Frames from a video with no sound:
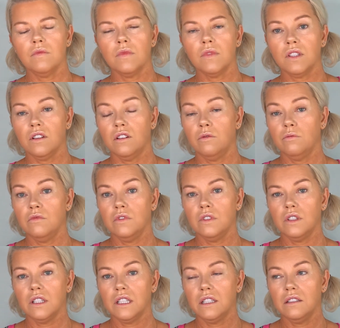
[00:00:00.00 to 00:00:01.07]
So I'm
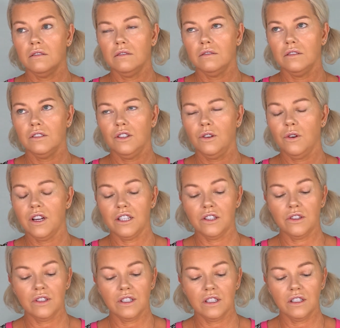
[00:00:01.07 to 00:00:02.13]
really quite
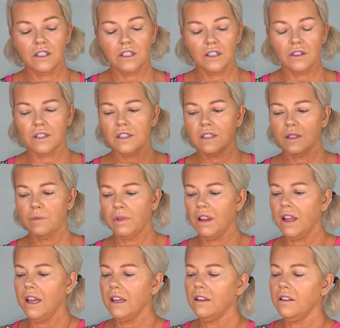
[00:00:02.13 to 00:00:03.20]
interested to use this
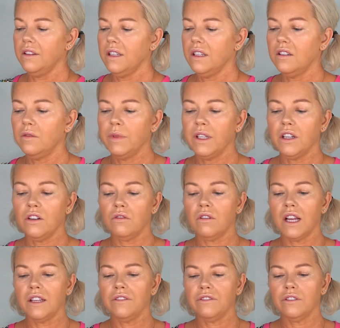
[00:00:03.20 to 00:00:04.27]
black. I think it'll be
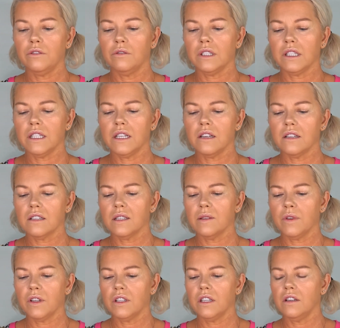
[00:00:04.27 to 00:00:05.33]
great for a really dark
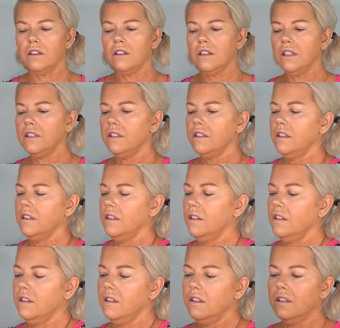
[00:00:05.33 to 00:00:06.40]
smoky eye.
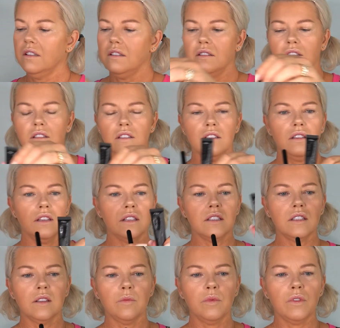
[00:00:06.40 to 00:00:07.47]
So
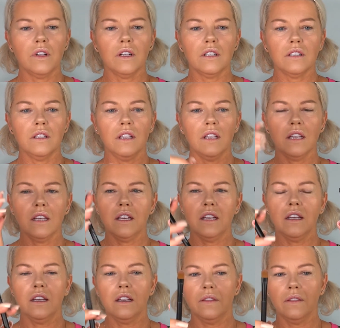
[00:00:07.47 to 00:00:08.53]
that's the product
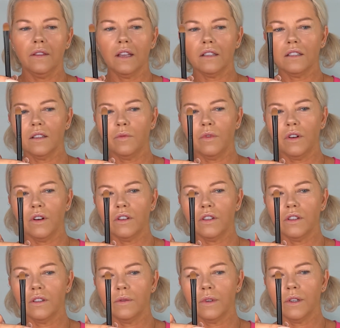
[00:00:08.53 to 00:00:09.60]
there, and that's the brush
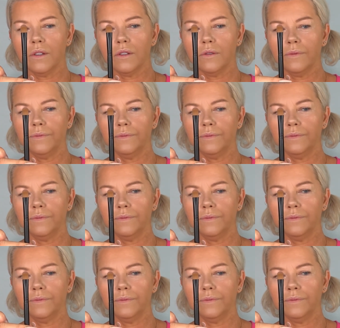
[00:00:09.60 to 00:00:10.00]
as well.